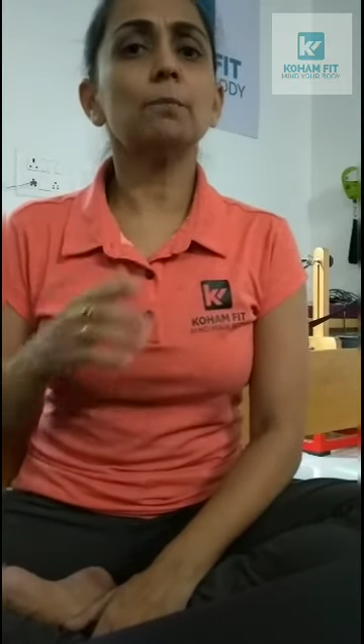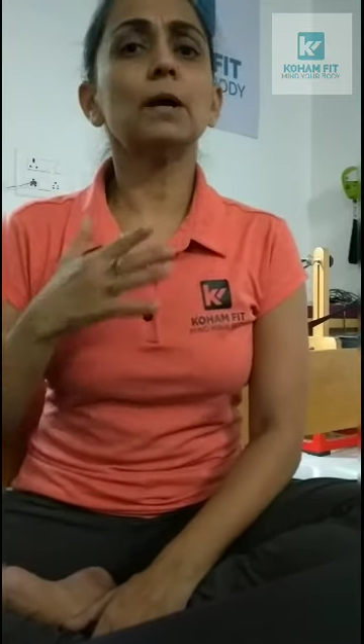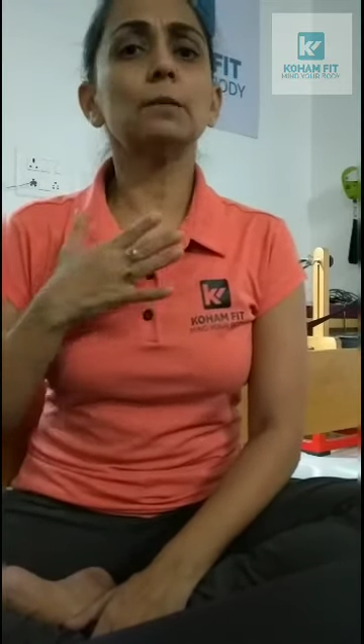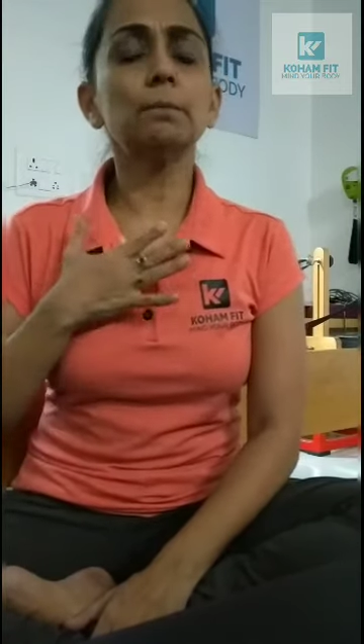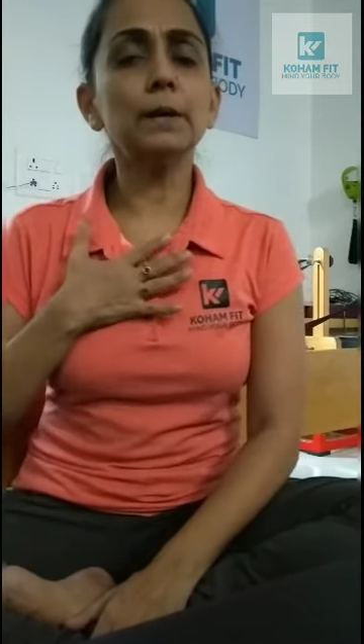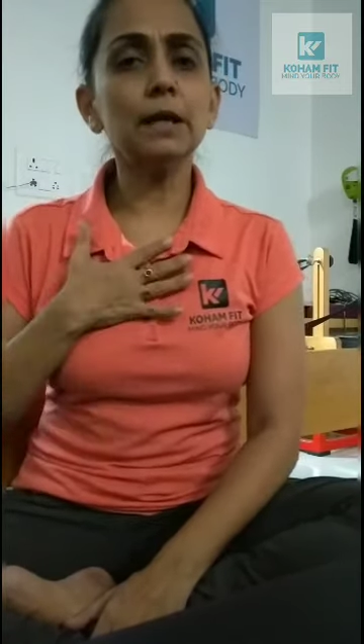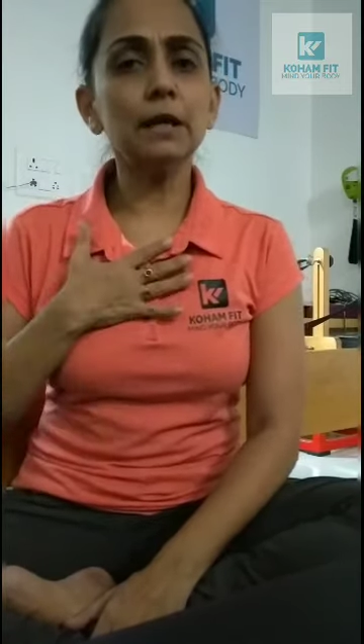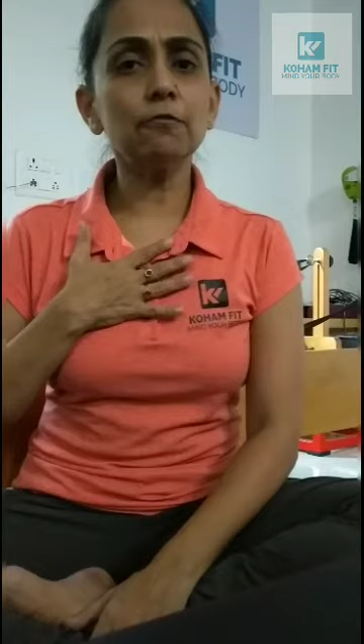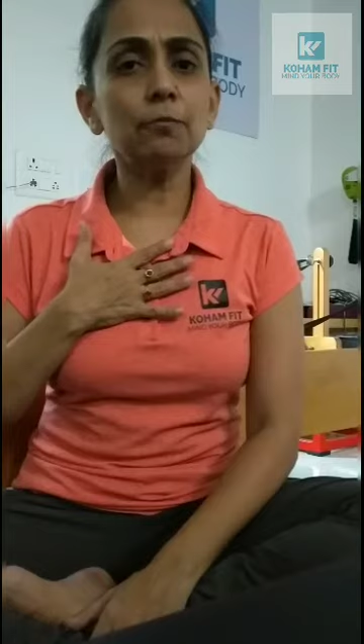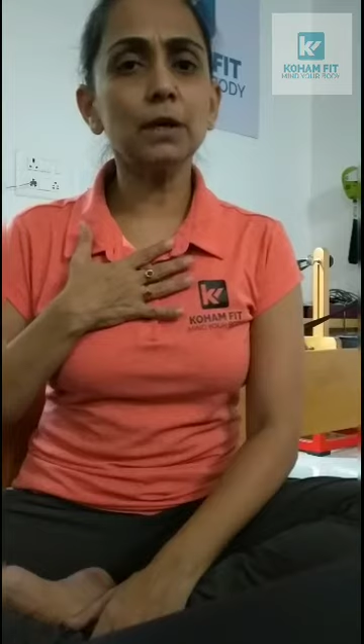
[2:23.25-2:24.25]
but
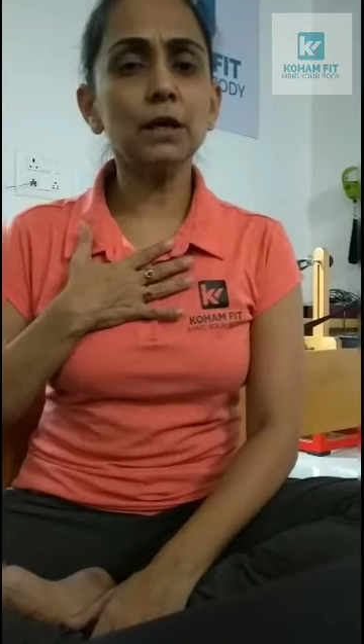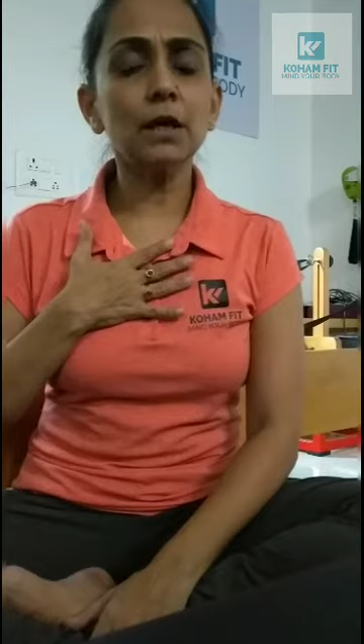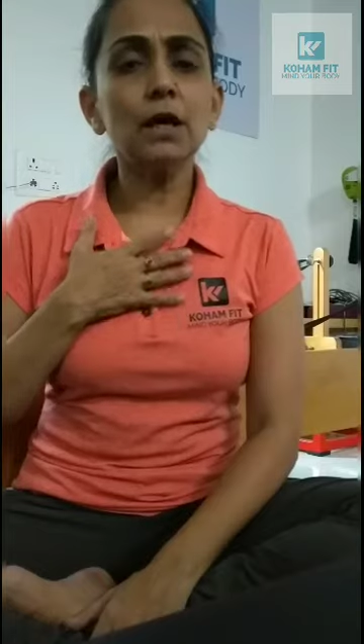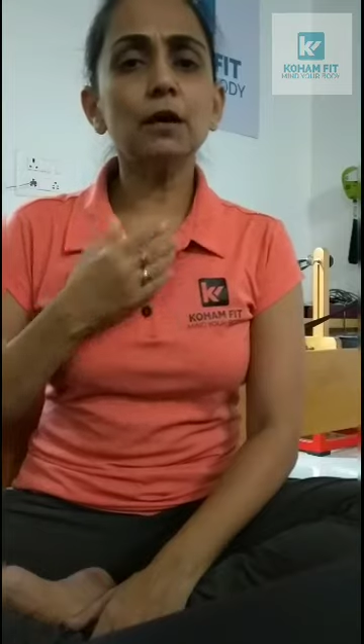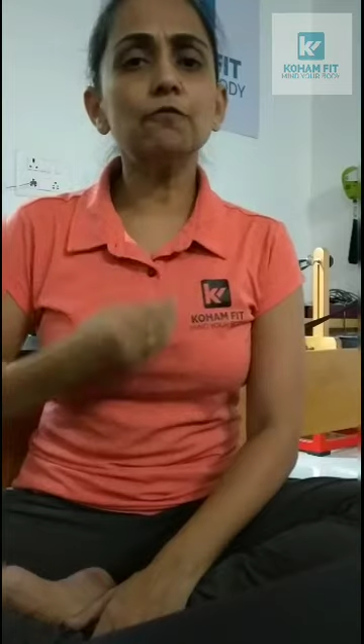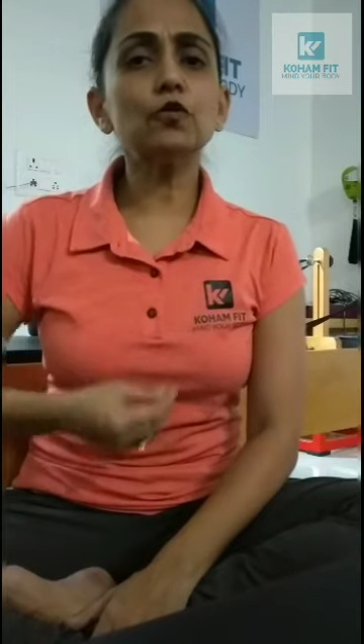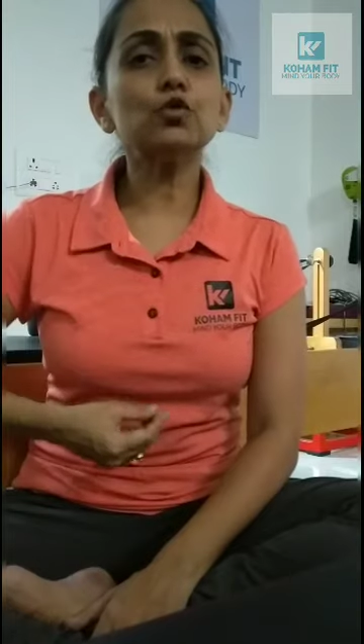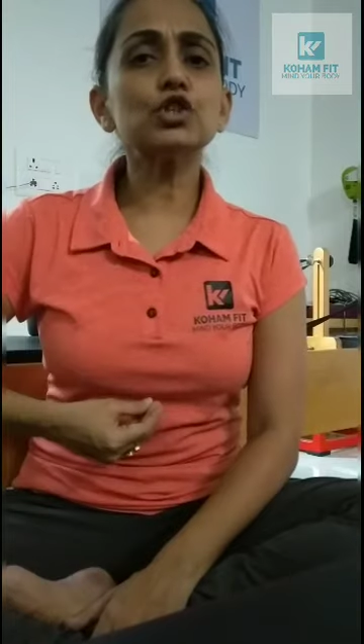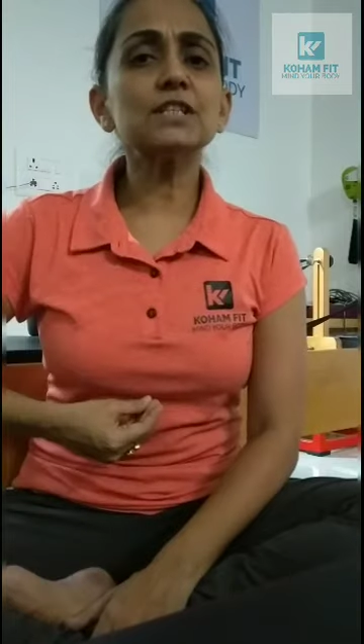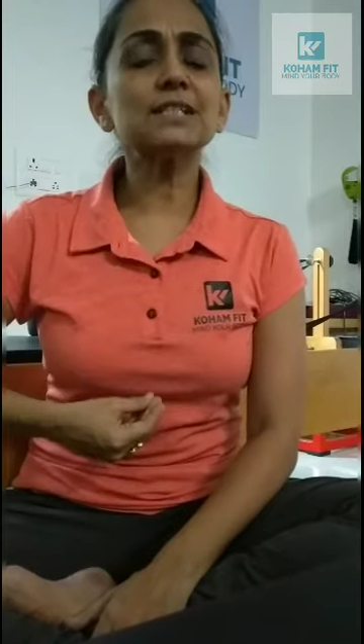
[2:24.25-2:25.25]
believe me, if
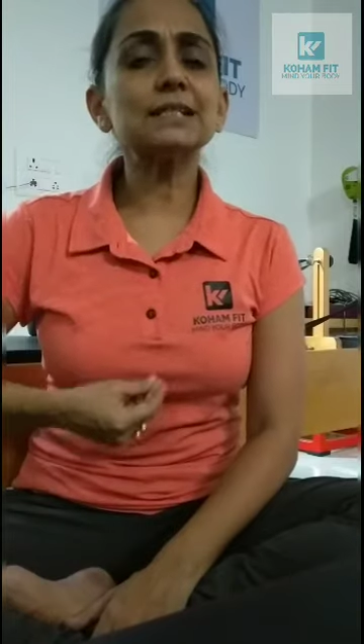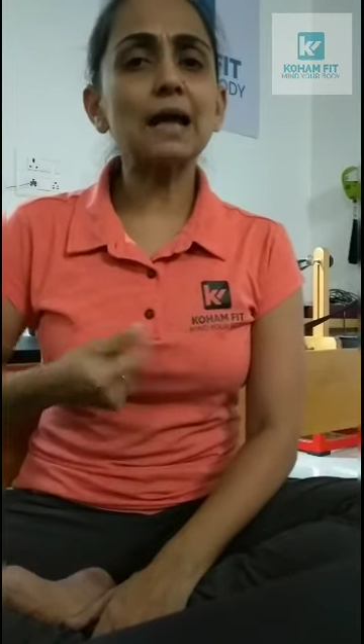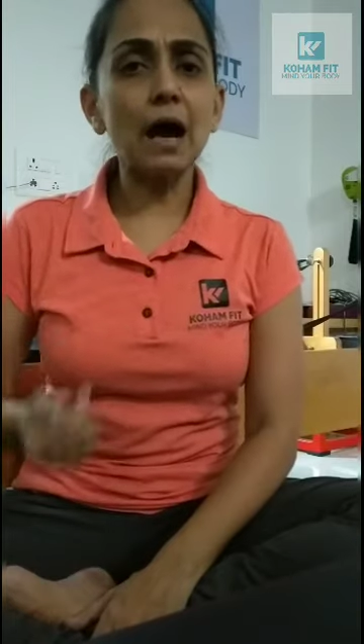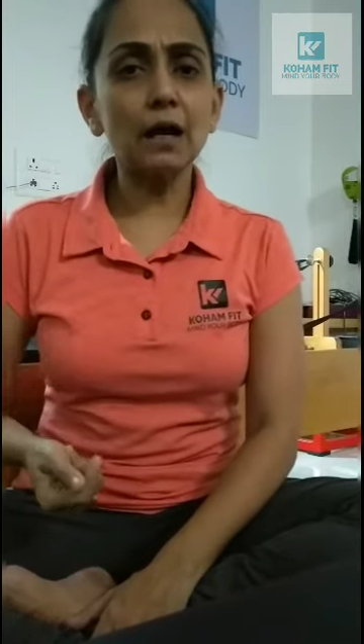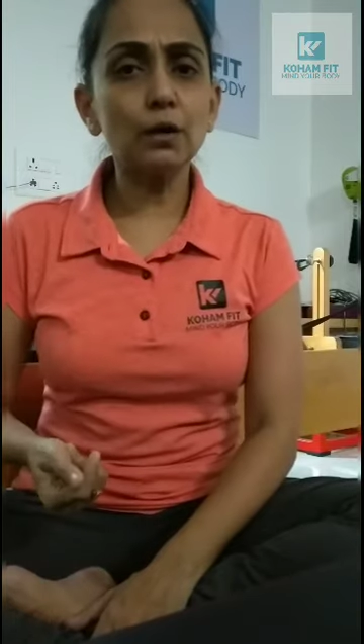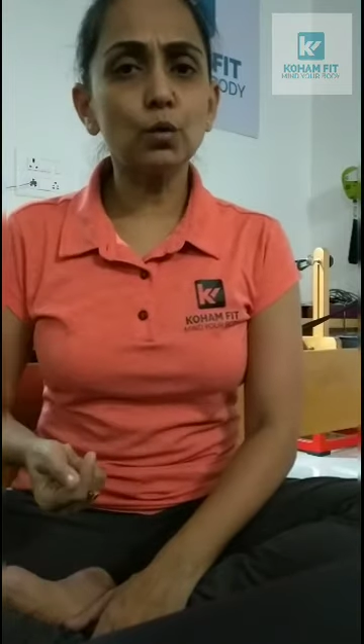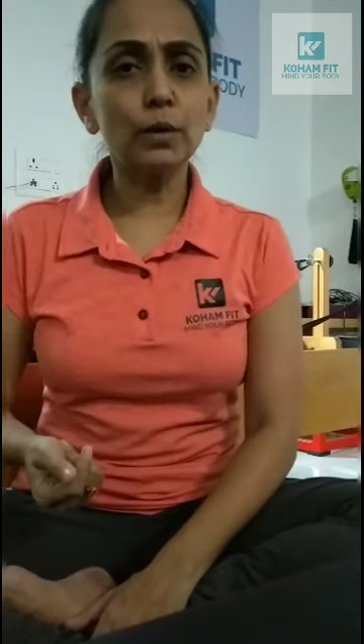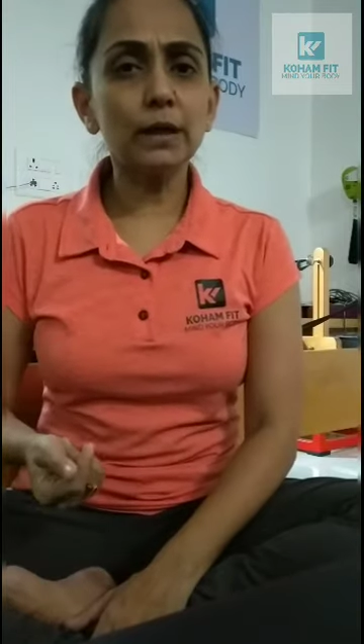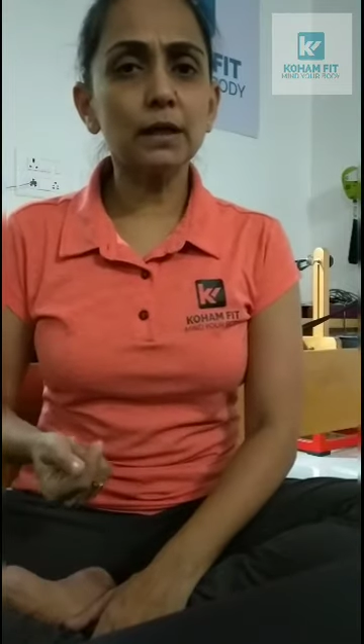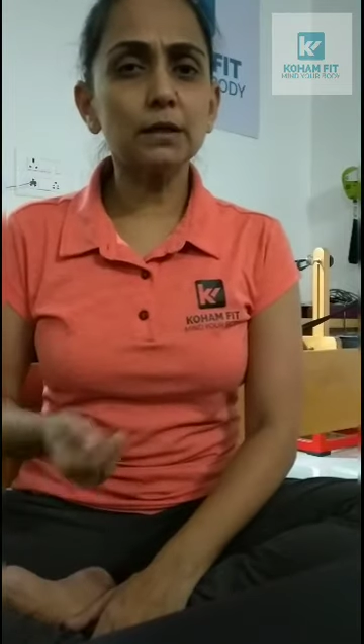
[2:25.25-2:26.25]
you just start
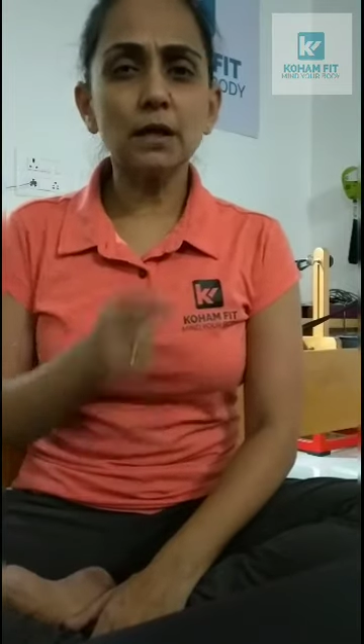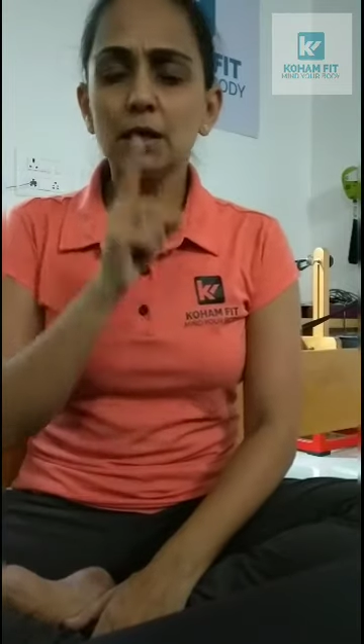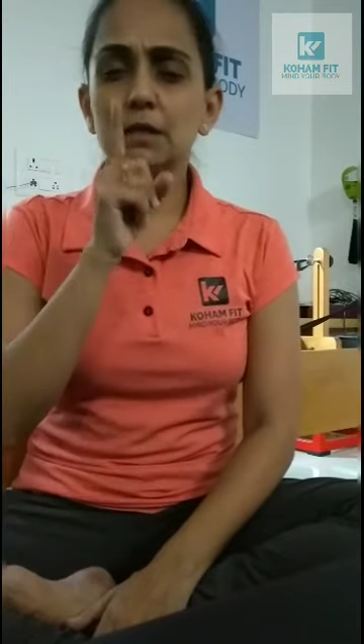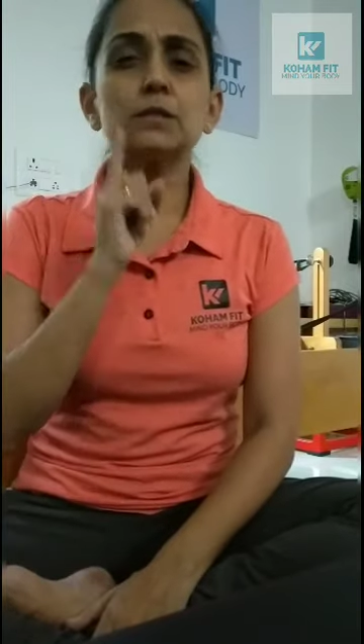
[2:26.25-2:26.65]
doing it,